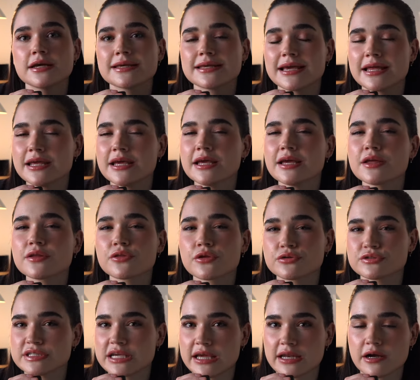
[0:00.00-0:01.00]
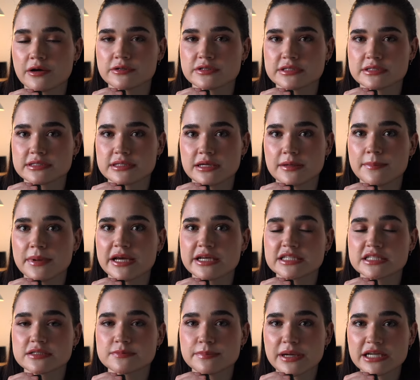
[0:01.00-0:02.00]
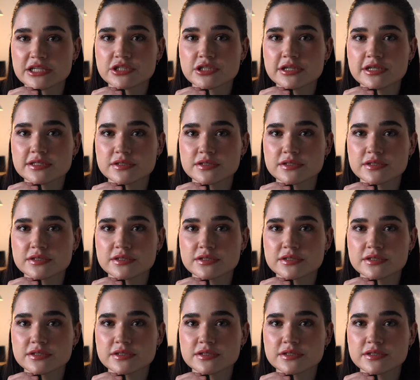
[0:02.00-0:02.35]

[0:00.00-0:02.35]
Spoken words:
Getting those 8 hours of sleep, especially